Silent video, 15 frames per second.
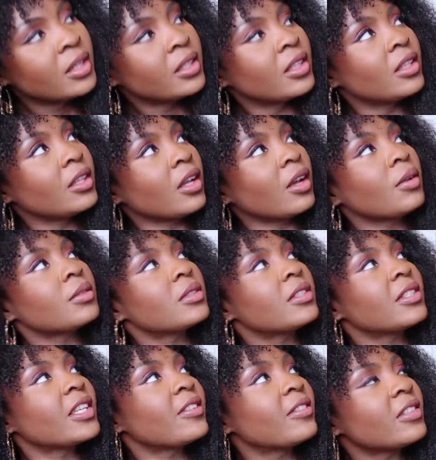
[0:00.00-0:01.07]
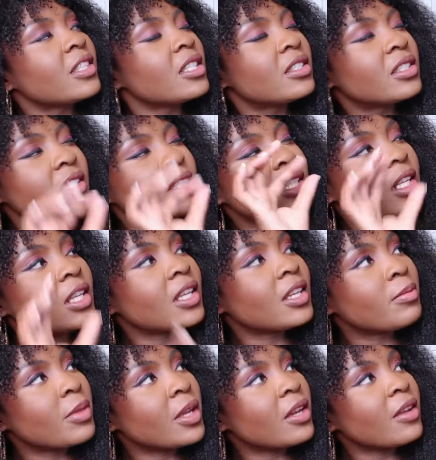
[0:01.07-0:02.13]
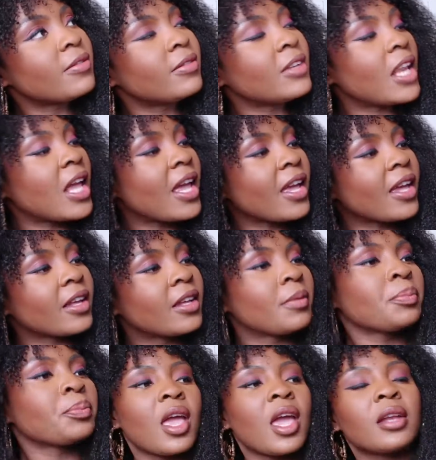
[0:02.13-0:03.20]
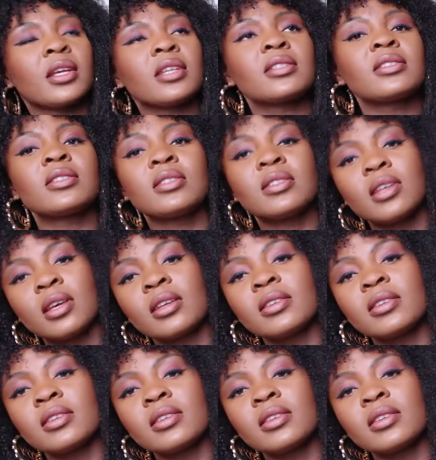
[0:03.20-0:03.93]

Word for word: you know, to give it just a little bit of leg. It is